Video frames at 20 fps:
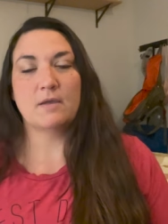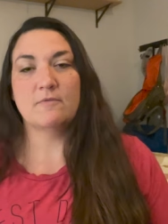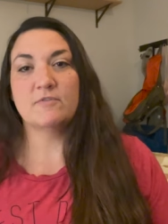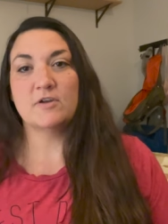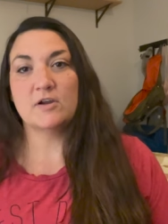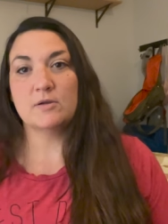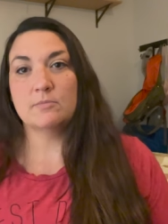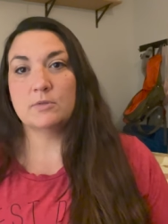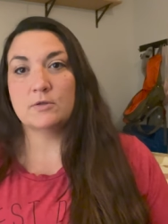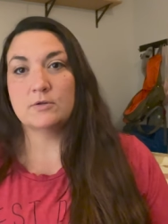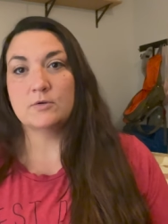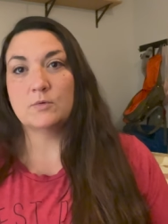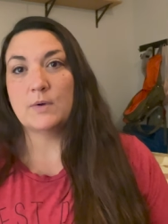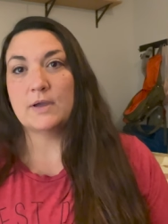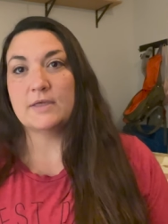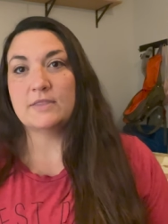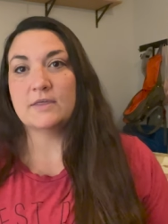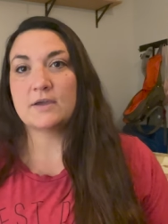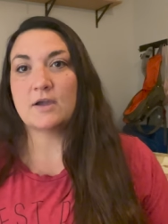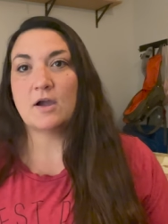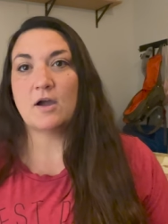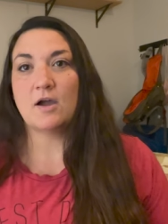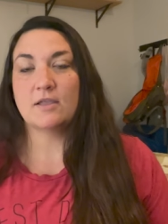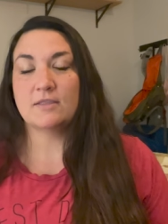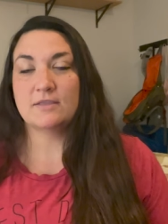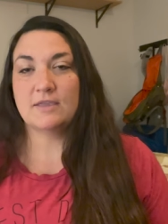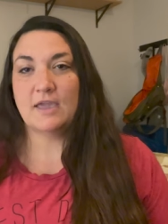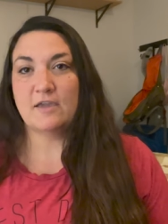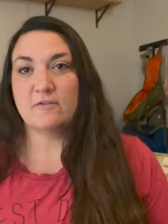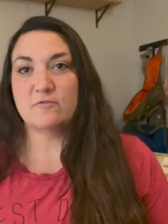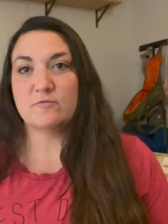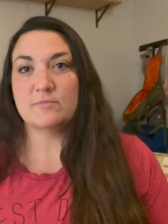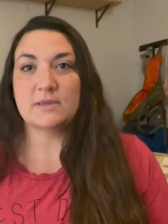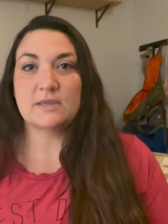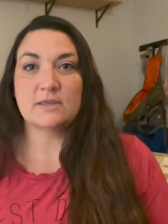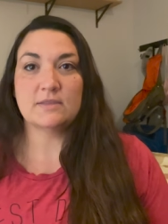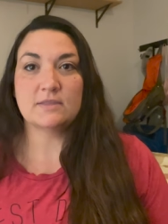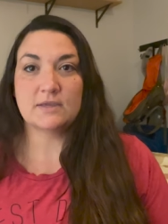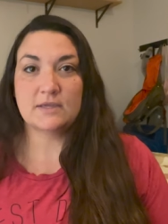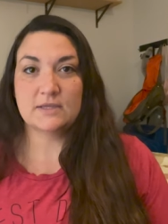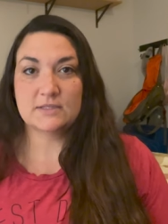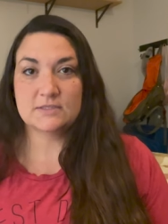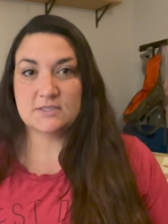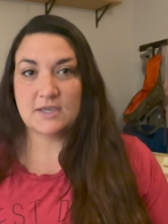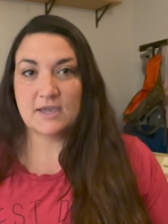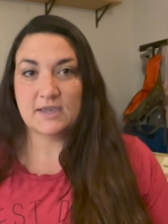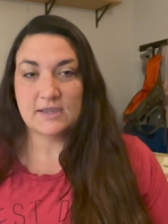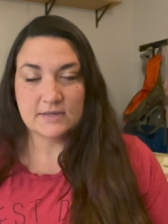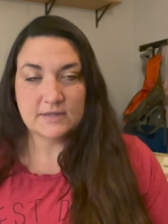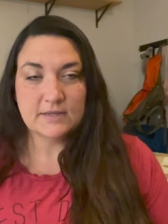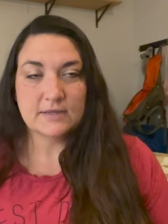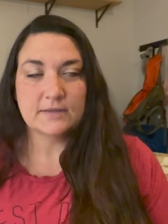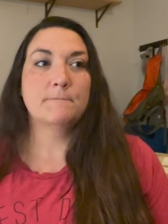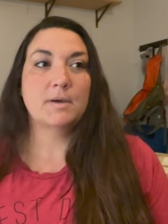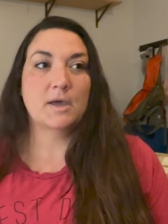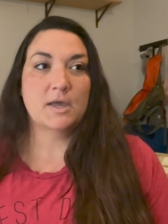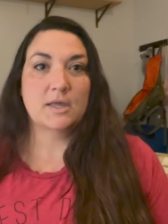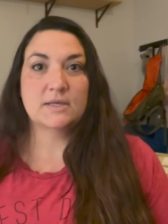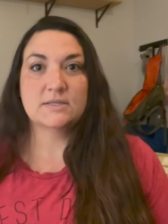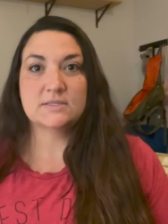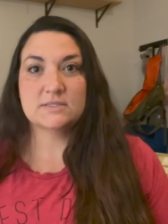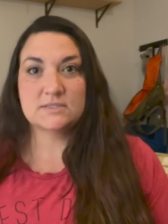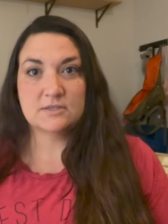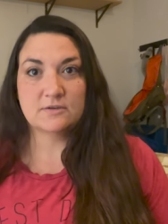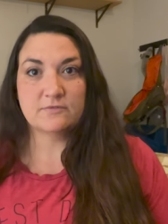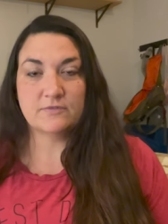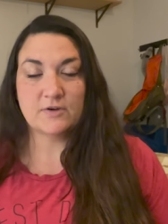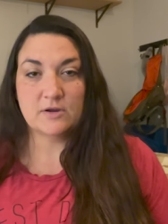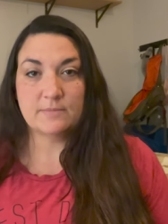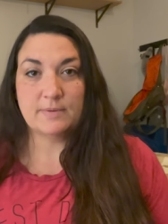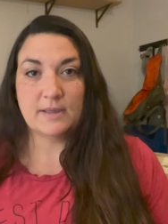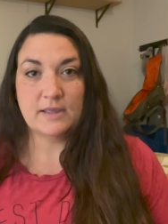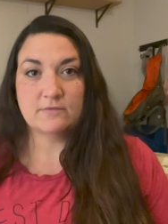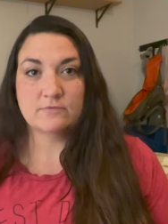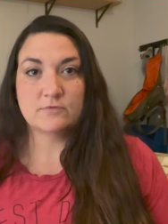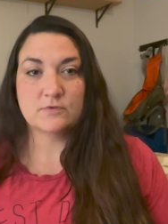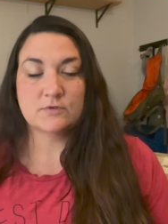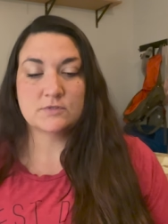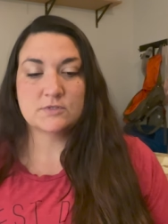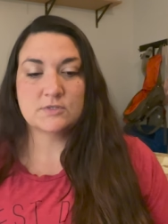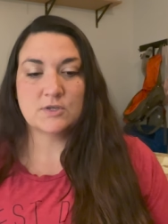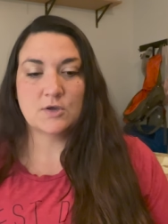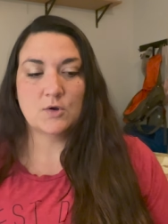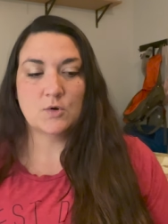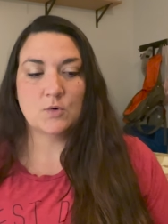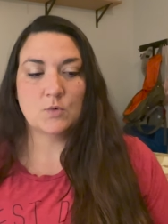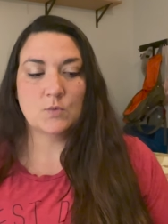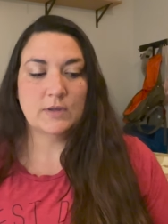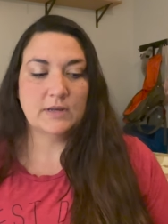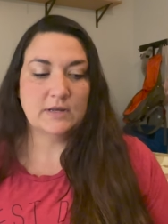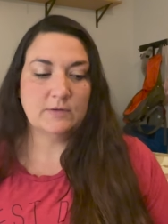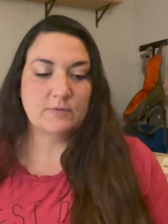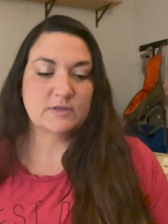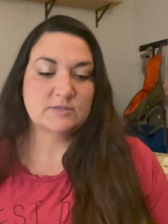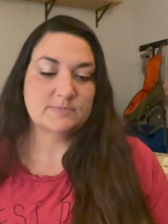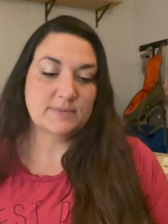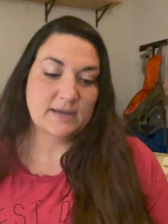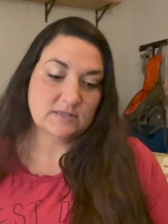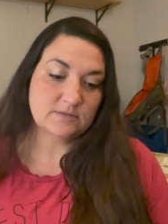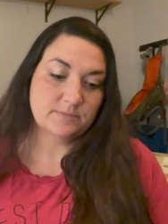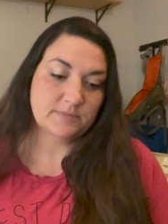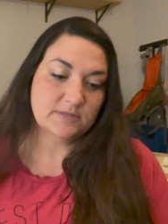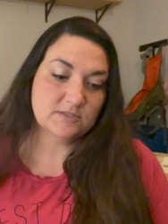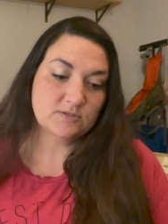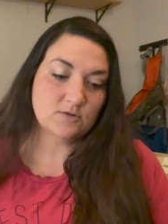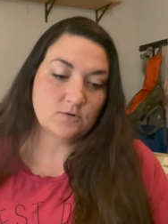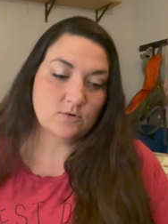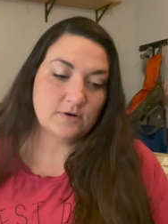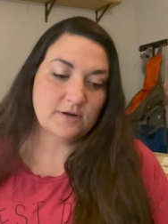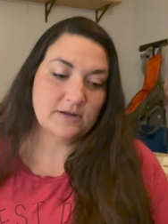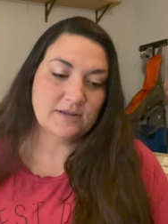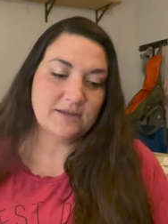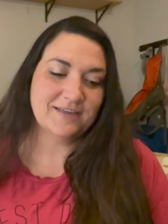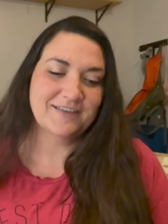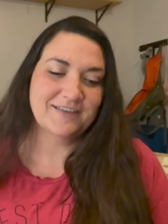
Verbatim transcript: I'm very blown away that God gave me the kids that he did, but it's still very painful. So anyways, back to my story.